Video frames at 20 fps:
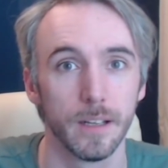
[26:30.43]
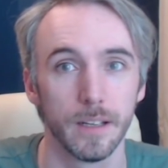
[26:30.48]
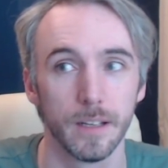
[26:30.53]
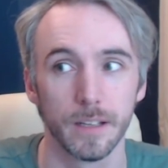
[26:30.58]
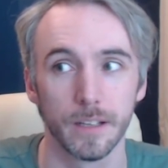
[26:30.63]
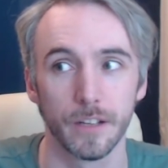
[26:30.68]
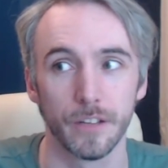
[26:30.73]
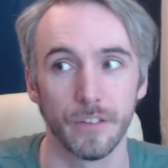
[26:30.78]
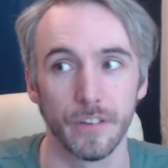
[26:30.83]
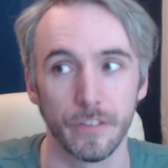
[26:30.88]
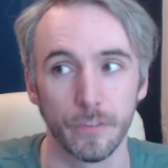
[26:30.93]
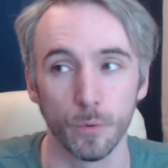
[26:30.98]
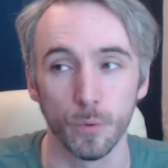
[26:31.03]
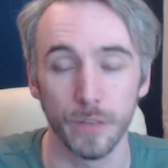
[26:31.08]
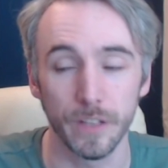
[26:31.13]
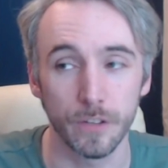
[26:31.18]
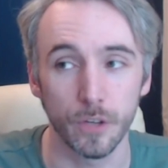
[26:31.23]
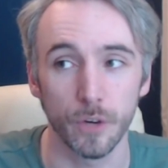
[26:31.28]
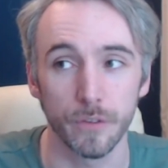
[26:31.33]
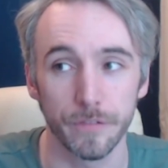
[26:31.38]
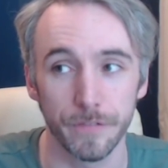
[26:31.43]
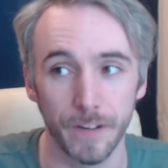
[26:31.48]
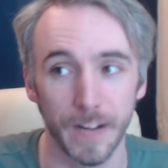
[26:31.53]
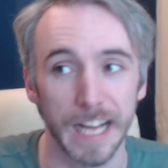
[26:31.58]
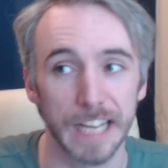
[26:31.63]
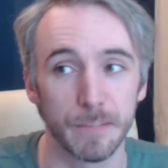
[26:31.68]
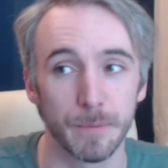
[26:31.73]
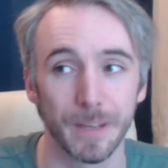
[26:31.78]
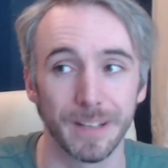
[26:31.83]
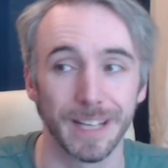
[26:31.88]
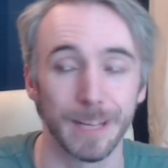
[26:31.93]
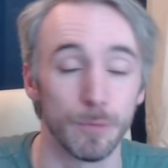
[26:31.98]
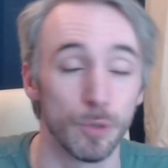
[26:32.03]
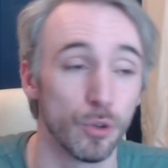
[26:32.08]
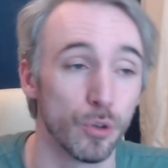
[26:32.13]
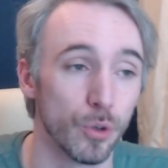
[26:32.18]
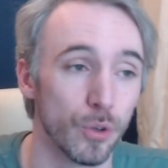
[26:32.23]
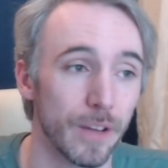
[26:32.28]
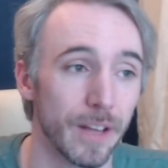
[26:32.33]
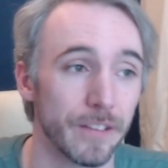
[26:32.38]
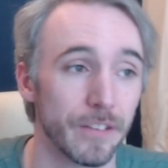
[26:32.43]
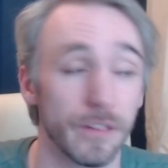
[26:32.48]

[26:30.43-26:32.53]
because it's only turn 5 by the time you do this,